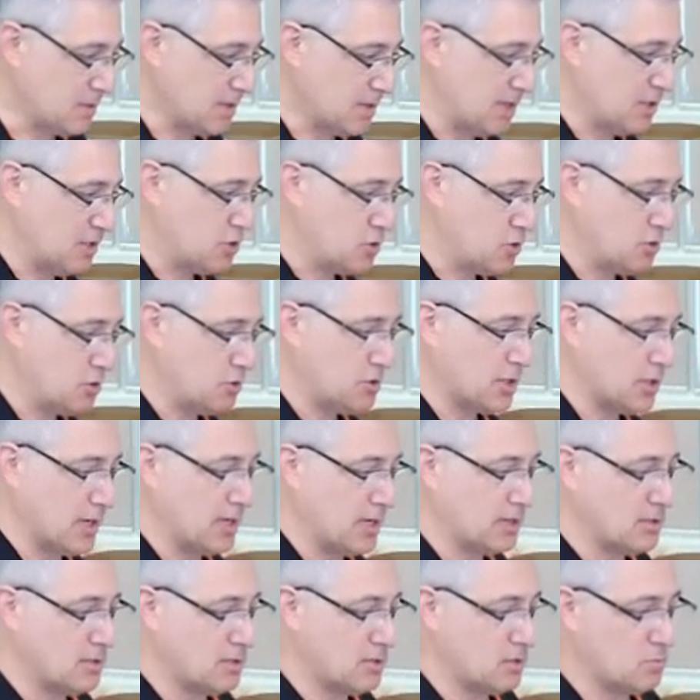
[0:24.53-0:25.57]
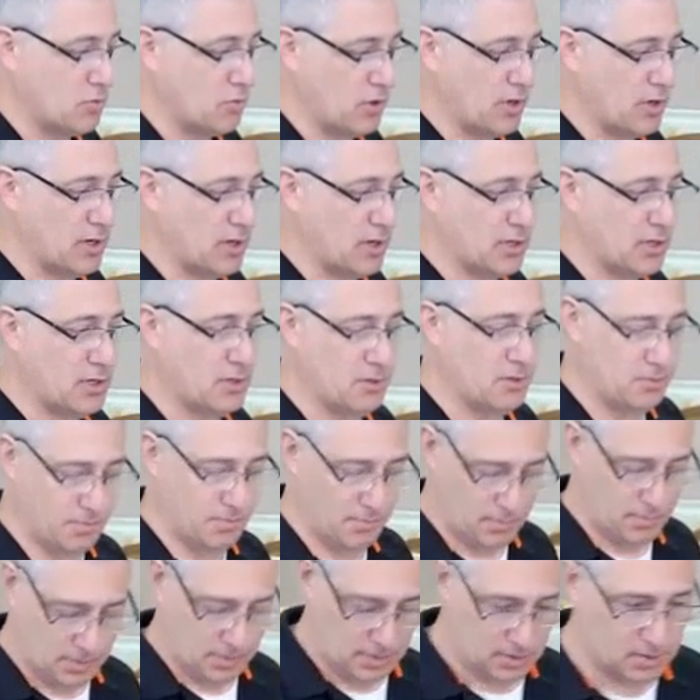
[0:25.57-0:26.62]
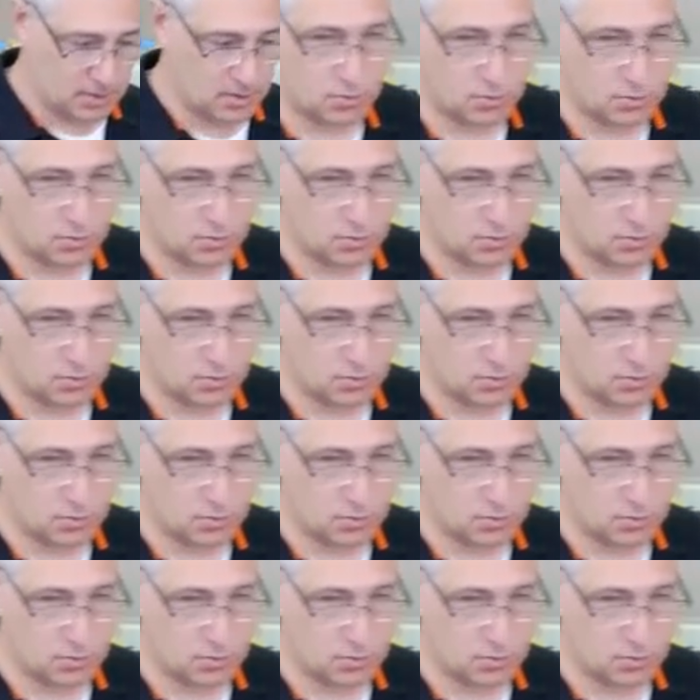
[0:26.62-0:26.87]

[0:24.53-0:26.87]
going to introduce you guys to the product here. This